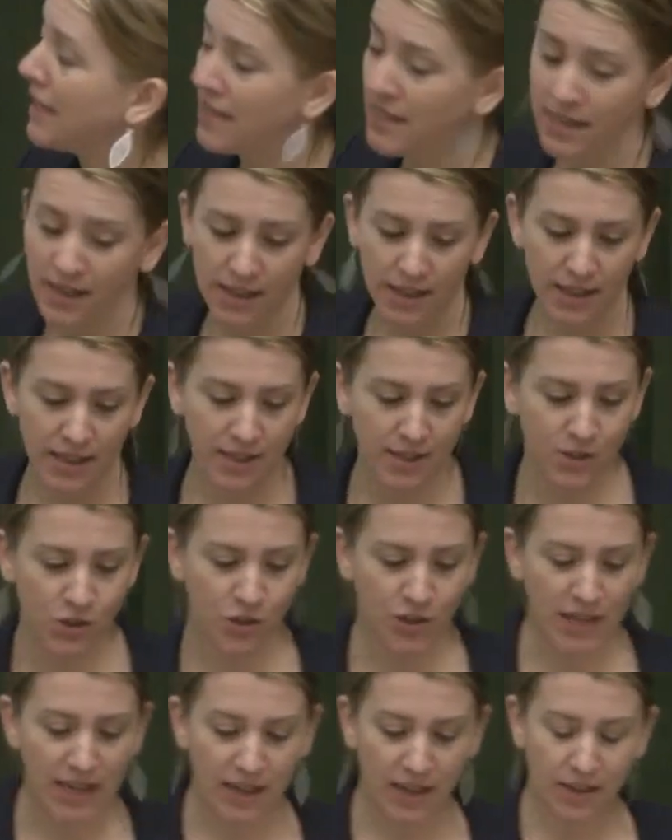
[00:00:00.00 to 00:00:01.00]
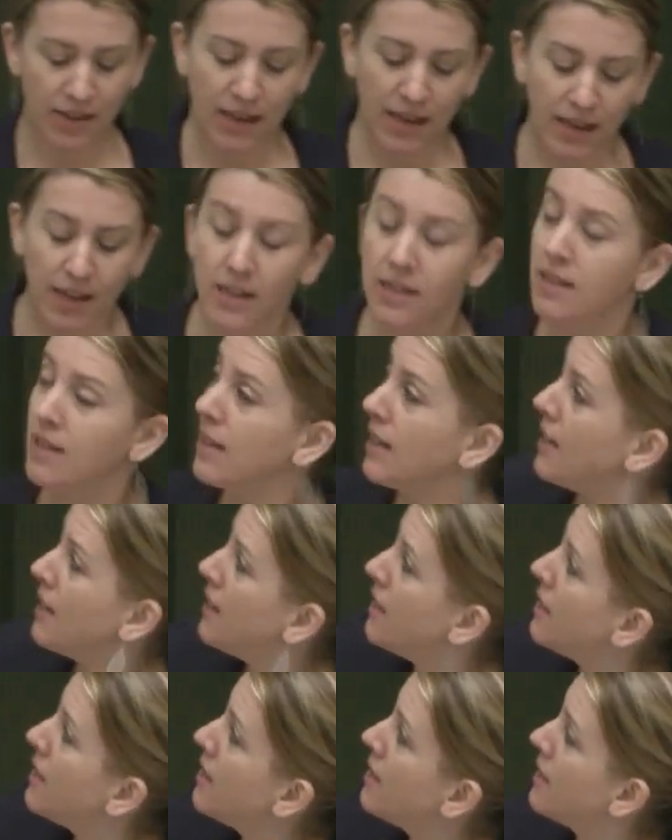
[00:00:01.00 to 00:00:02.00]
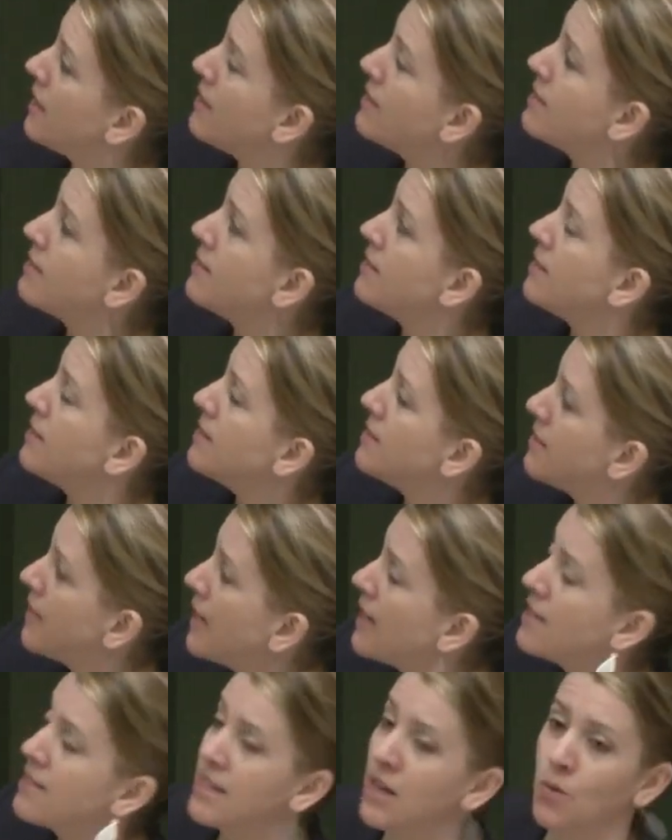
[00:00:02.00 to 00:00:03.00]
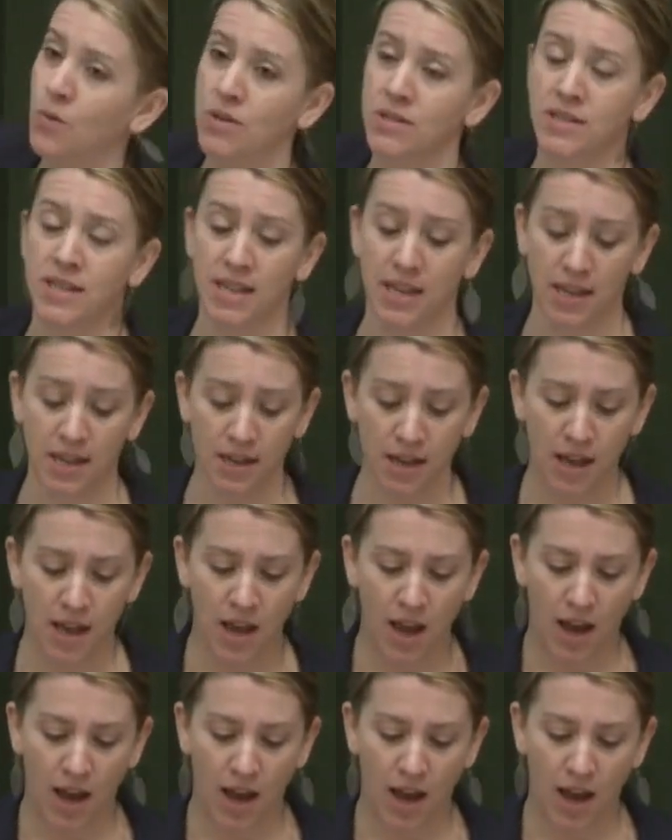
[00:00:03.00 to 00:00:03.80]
in these, in, in these seeds that we're seeing.